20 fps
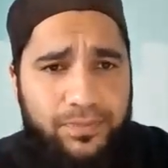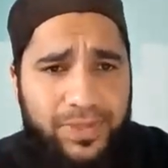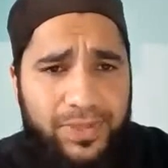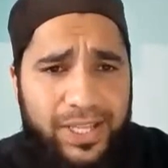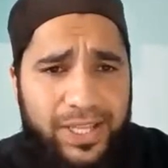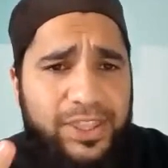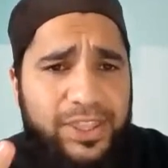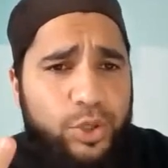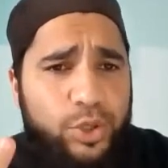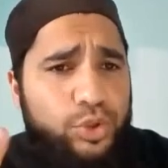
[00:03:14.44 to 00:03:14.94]

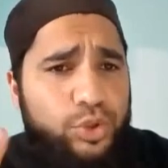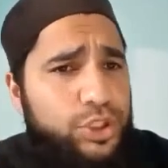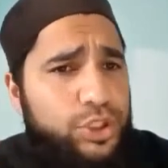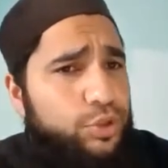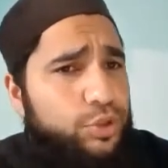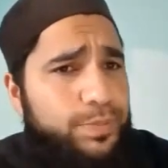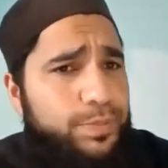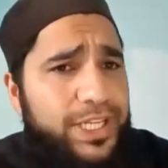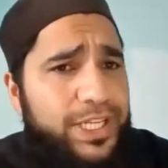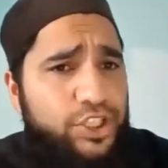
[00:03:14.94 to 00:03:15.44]
That
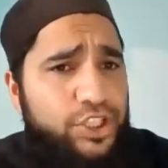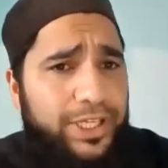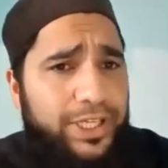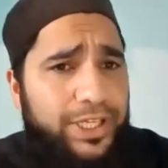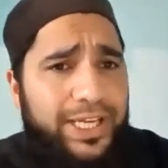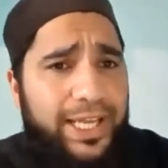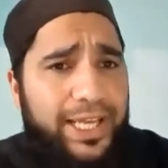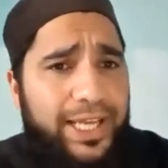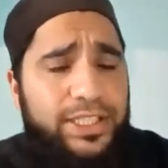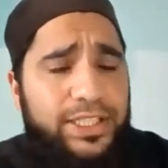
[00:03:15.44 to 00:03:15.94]
those meanings are
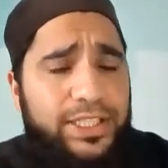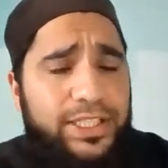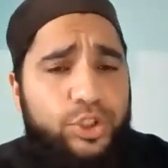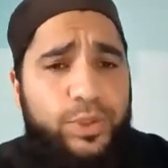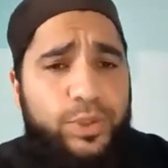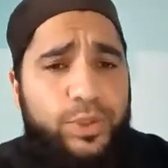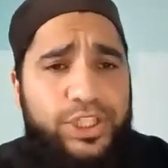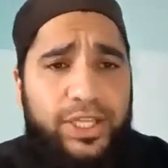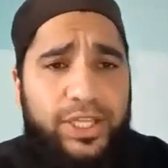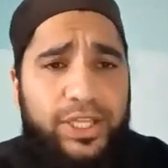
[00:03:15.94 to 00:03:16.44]
related
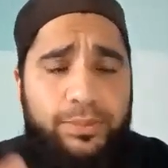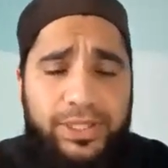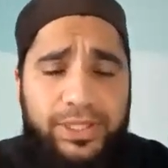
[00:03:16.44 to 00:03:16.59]
to each other,